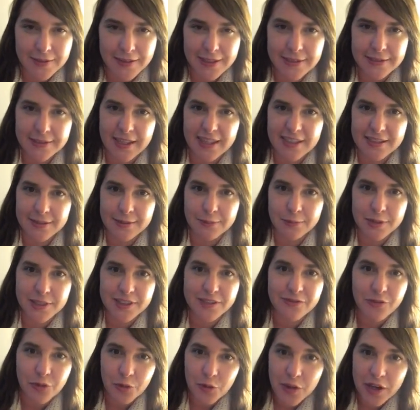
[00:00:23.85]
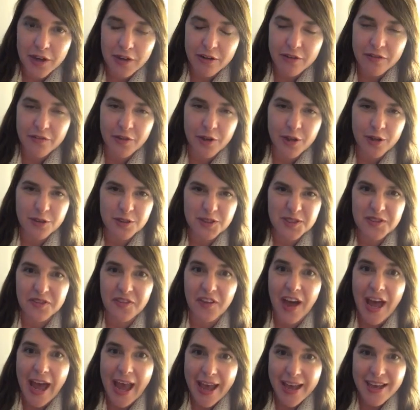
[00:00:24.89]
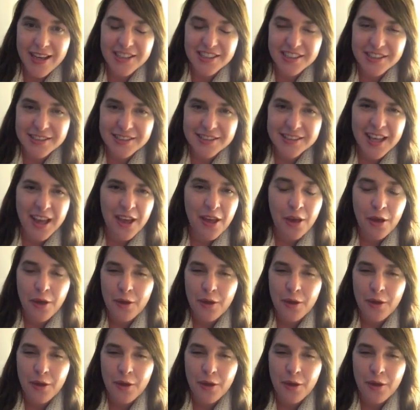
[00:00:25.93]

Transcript: to these customers for their referrals for ages,